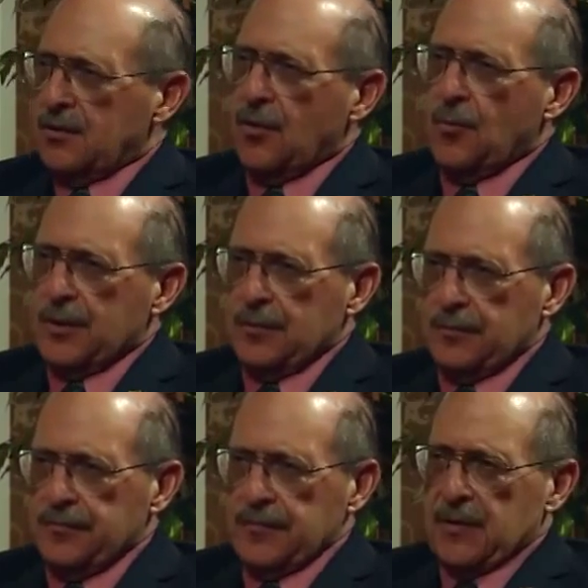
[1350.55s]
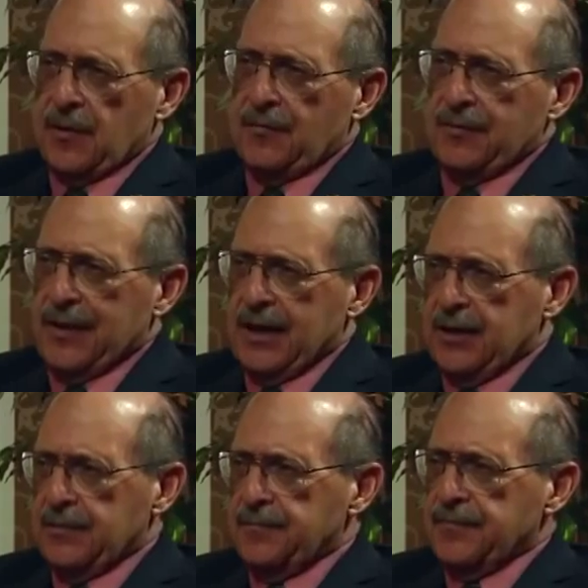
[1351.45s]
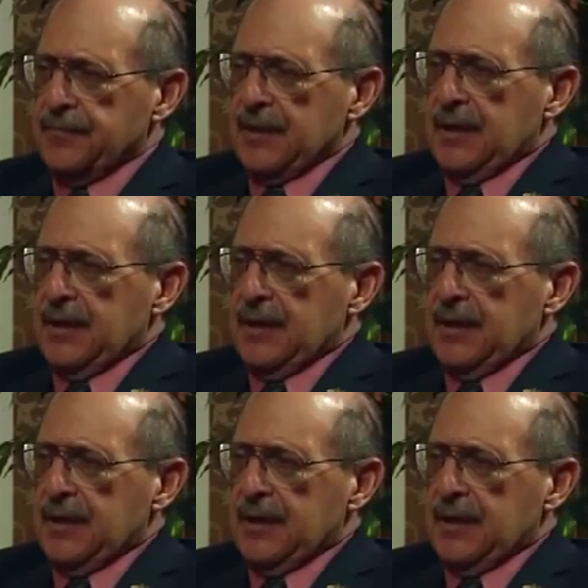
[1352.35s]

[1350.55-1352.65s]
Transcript: chromium or vanadium.